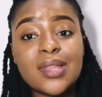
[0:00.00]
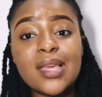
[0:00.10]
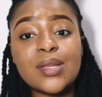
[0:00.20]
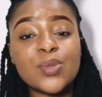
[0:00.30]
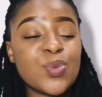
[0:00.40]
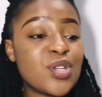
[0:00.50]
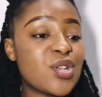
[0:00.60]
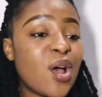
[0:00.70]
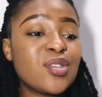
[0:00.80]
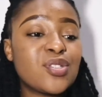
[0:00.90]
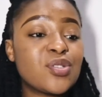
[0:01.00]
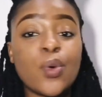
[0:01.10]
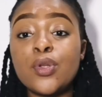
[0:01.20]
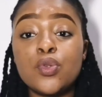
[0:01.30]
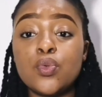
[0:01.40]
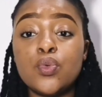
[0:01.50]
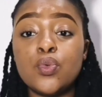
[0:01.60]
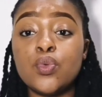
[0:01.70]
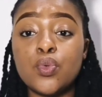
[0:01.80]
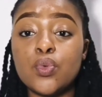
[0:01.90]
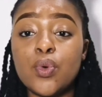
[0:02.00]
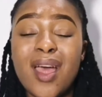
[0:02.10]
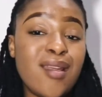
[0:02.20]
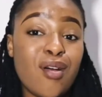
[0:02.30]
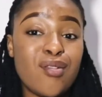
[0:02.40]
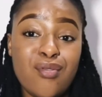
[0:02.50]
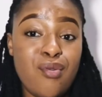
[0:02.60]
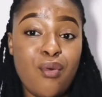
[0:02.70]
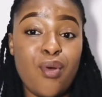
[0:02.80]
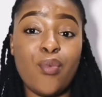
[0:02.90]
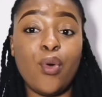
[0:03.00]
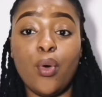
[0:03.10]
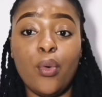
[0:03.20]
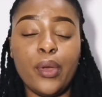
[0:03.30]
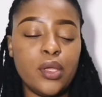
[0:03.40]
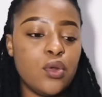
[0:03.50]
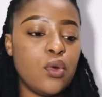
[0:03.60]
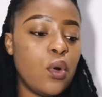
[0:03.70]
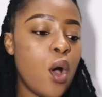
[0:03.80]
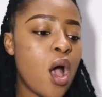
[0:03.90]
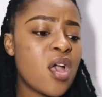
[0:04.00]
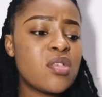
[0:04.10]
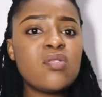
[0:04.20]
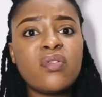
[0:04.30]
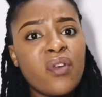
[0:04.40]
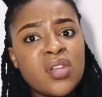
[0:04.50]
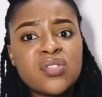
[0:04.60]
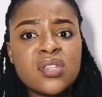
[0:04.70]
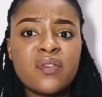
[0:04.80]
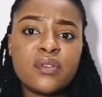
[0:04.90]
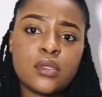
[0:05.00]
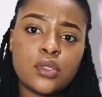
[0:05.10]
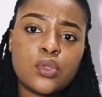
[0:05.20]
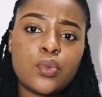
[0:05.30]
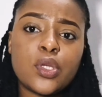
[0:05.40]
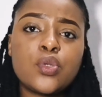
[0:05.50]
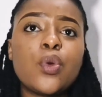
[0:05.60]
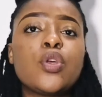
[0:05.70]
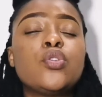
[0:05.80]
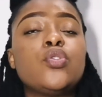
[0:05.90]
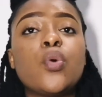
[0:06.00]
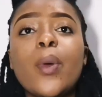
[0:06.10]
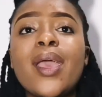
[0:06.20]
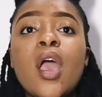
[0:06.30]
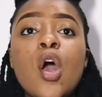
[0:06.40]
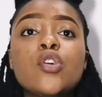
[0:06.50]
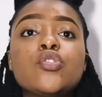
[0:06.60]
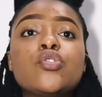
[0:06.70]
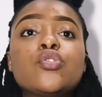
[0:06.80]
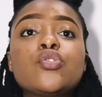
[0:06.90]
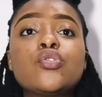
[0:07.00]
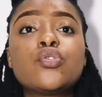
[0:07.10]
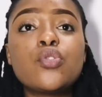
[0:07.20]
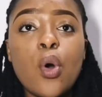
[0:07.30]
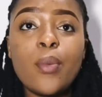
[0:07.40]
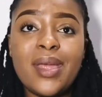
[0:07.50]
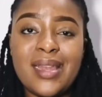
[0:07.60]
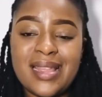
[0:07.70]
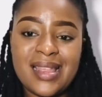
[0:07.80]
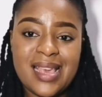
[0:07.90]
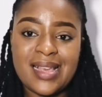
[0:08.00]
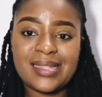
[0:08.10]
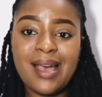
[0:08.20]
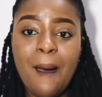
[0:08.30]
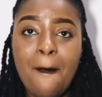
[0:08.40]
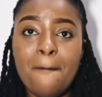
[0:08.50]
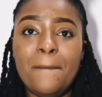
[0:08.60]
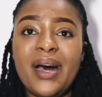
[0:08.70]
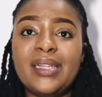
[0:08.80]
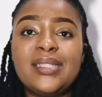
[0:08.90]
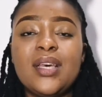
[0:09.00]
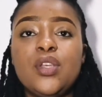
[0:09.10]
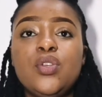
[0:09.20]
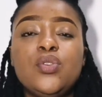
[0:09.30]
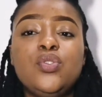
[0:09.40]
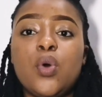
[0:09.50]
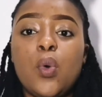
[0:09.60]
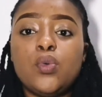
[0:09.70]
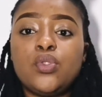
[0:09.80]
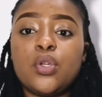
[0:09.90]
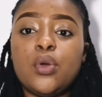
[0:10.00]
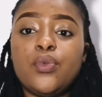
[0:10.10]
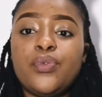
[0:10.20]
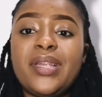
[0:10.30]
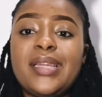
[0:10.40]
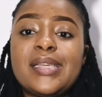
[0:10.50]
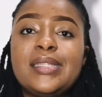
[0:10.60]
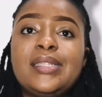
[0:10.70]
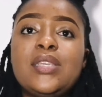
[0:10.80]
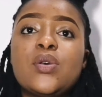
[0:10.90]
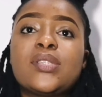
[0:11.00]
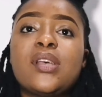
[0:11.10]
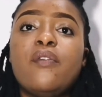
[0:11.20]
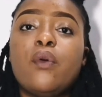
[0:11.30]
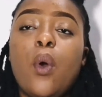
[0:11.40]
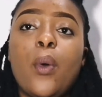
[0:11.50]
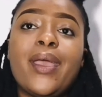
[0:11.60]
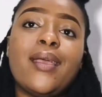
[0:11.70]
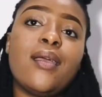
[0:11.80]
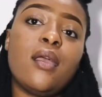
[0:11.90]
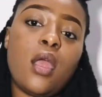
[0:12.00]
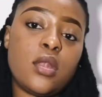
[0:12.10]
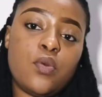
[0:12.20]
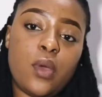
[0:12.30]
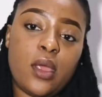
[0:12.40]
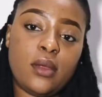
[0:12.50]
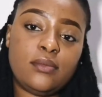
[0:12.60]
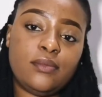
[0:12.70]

things. We're not just going to do and not know where we're going. You'll find yourself in a situation where you're doing so many things, but you don't really see yourself going anyway.